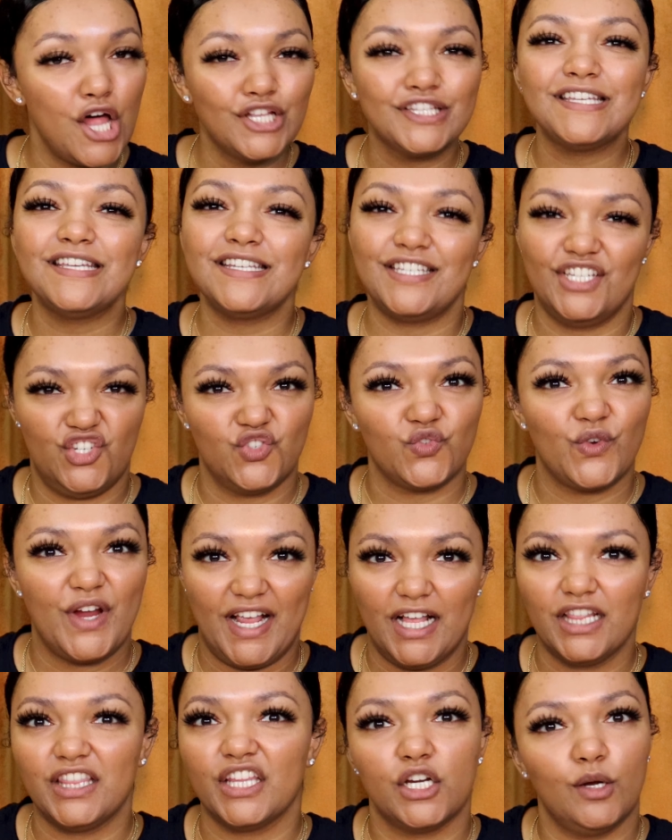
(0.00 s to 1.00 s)
all need to
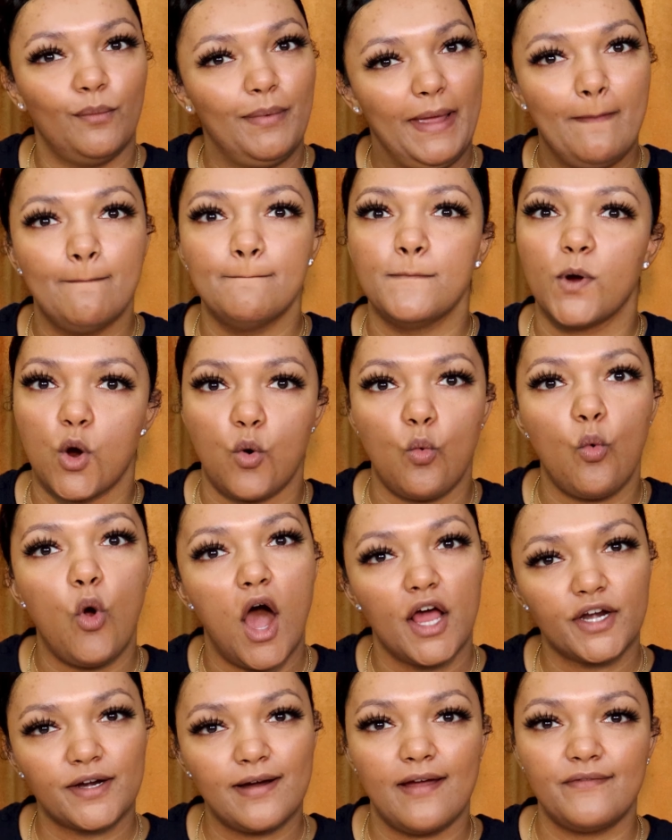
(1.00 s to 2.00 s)
drink a little bit more
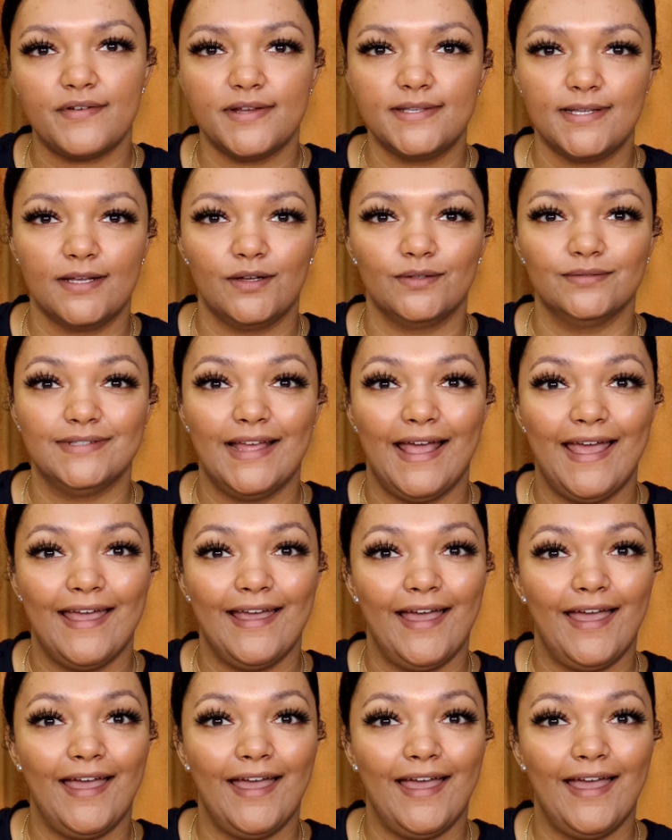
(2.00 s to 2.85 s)
water every single day,